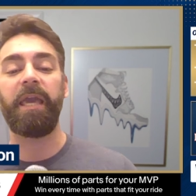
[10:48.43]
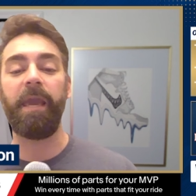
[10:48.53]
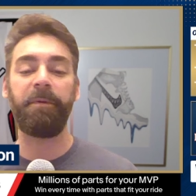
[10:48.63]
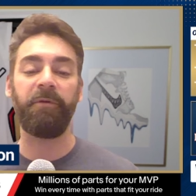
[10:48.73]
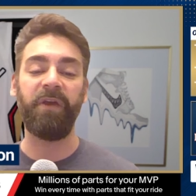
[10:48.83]

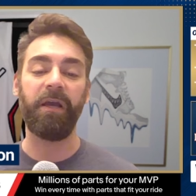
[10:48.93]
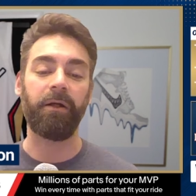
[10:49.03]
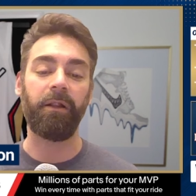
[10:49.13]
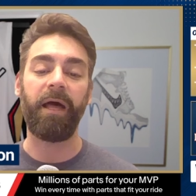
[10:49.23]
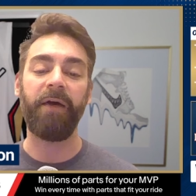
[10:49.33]
Keep your
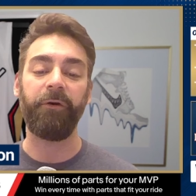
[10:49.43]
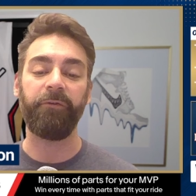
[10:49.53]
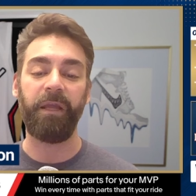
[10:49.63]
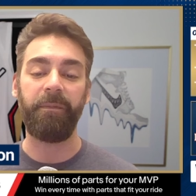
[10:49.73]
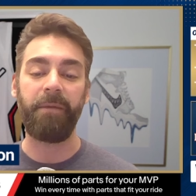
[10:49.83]
vehicle alive
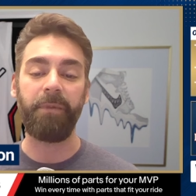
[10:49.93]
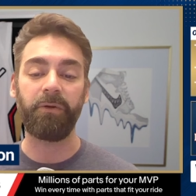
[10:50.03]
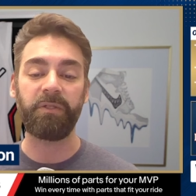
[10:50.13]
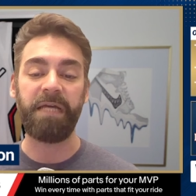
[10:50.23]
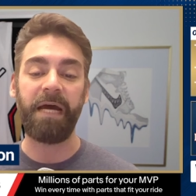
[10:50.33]
over at ebay
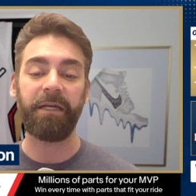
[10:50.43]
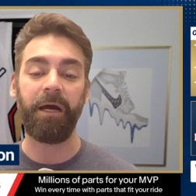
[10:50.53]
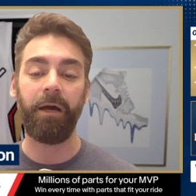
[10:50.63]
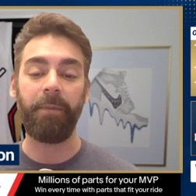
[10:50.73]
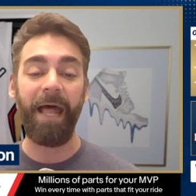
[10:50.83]
motors dot
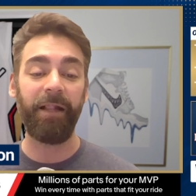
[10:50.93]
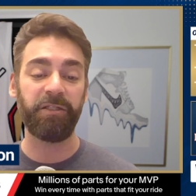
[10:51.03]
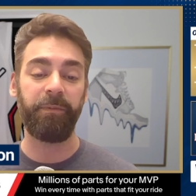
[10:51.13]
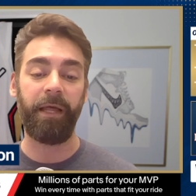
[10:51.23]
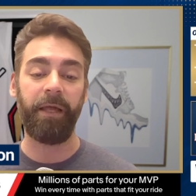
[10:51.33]
com.
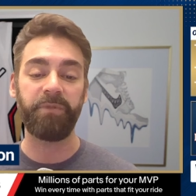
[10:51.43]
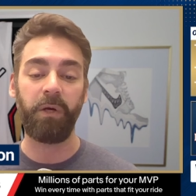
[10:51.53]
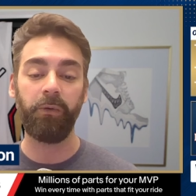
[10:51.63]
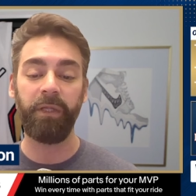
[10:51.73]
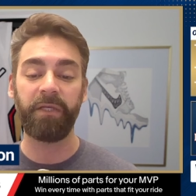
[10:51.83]
Eligible items
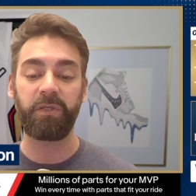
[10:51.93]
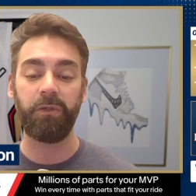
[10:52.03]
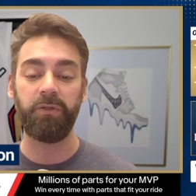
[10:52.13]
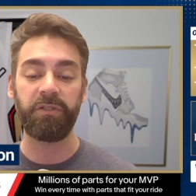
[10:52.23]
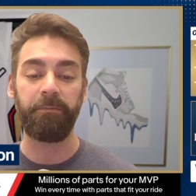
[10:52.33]
only.
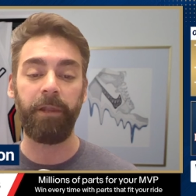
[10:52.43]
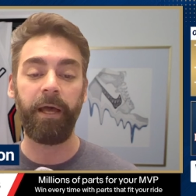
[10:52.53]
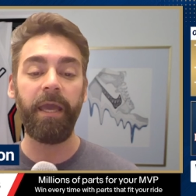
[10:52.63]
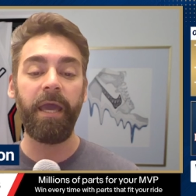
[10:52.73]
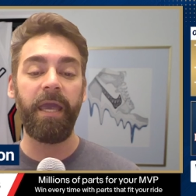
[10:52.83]
Exclusions
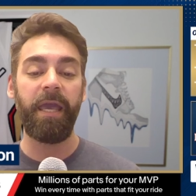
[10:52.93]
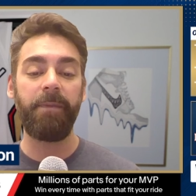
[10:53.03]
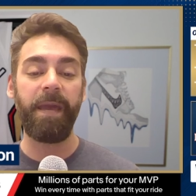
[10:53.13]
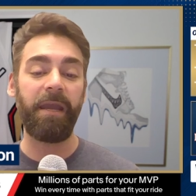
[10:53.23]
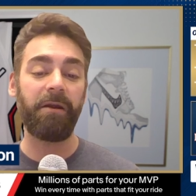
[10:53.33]
apply.
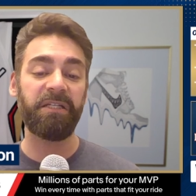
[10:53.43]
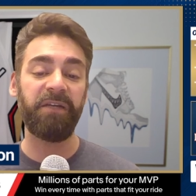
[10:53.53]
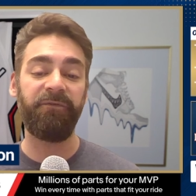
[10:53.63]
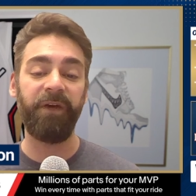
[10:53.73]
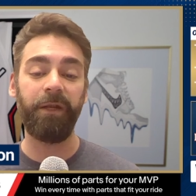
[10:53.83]
eBay
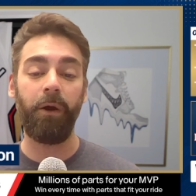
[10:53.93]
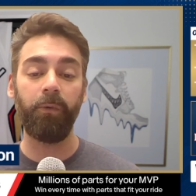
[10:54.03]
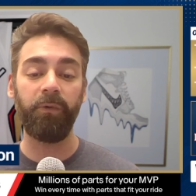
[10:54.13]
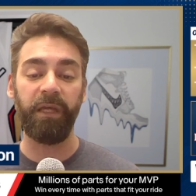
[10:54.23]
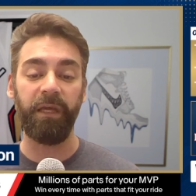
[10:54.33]
Guaranteed Fit
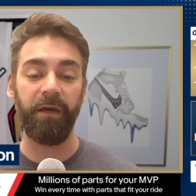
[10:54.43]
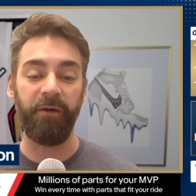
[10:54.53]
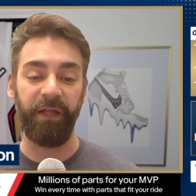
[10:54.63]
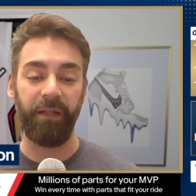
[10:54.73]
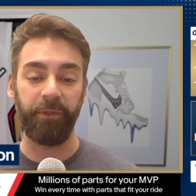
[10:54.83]
only
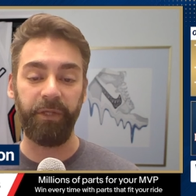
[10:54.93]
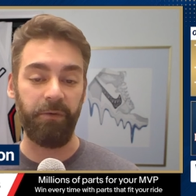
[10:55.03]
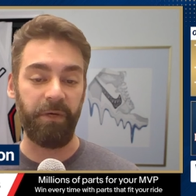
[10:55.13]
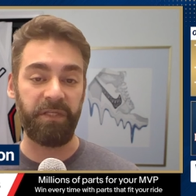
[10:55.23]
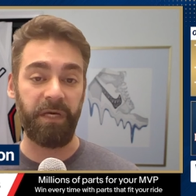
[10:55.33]
available to
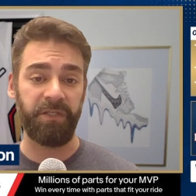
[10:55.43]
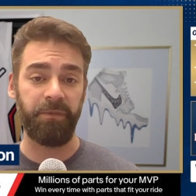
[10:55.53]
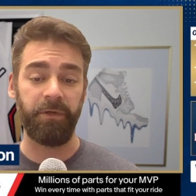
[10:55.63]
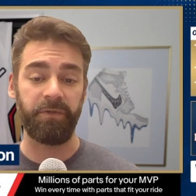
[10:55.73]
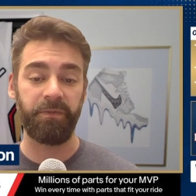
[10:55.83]
U S
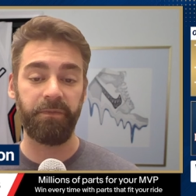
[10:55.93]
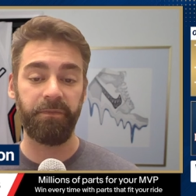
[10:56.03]
customers.